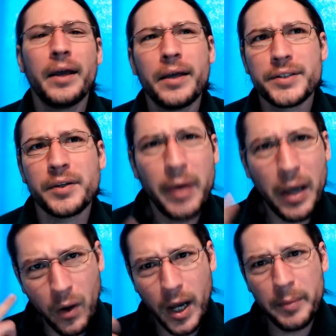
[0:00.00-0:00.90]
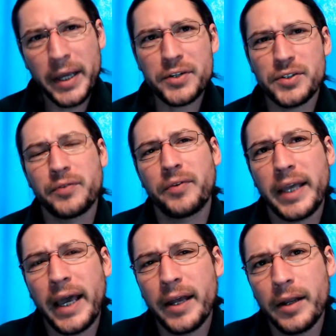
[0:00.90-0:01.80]
somehow I managed to
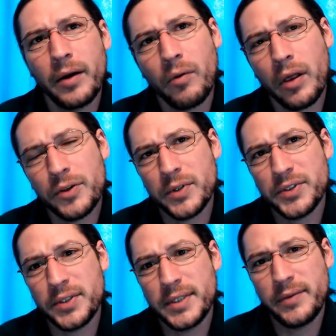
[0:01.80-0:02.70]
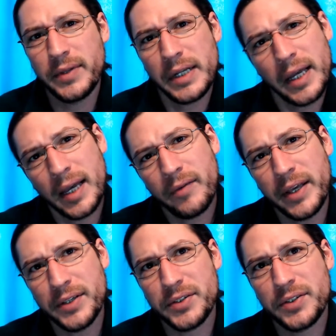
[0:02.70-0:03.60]
forget while I was watching TV that I have
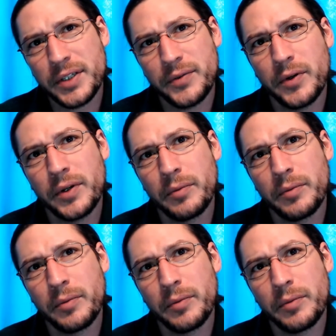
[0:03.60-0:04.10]
a 6-foot